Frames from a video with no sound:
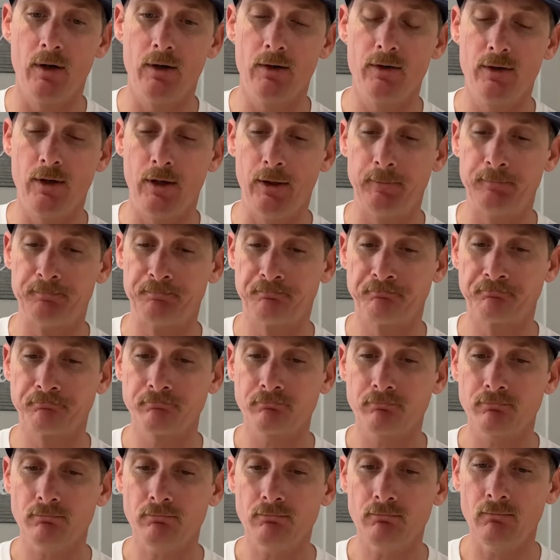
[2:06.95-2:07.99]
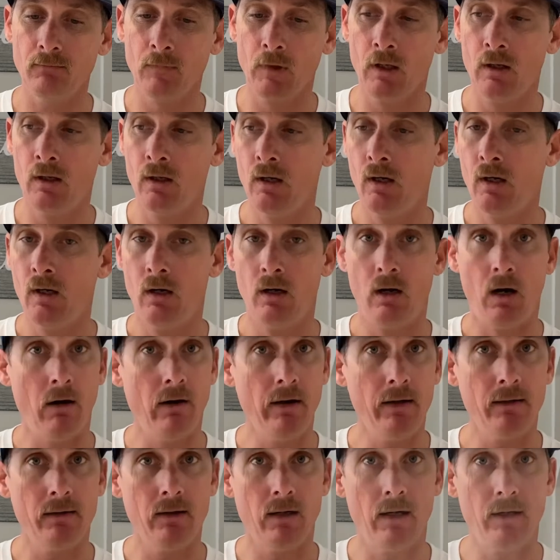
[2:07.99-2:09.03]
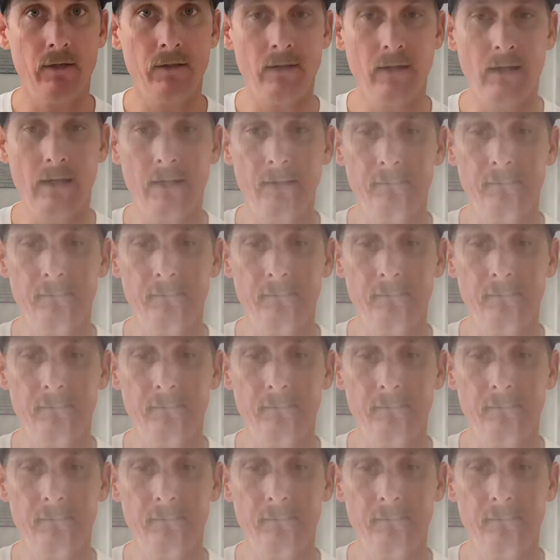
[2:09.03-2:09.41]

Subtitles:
So, all right, on to the head.